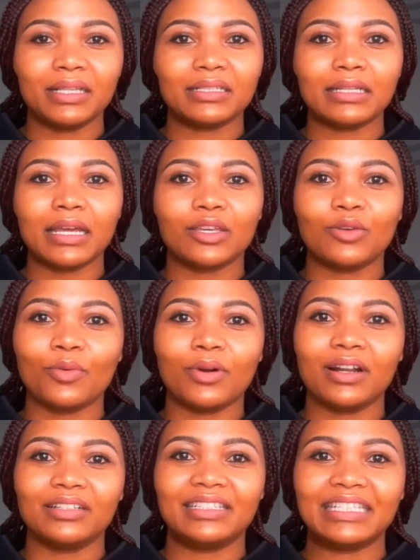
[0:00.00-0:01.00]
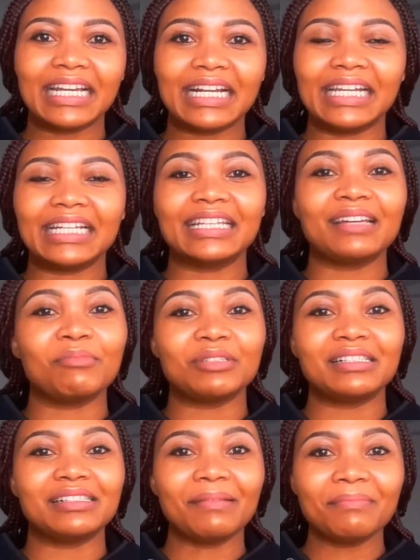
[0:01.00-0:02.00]
It's like you are tickling them or
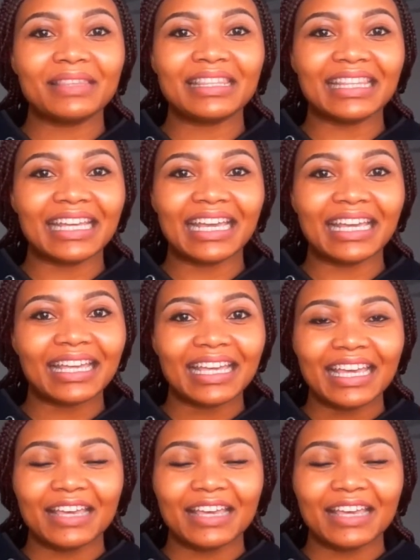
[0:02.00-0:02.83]
something.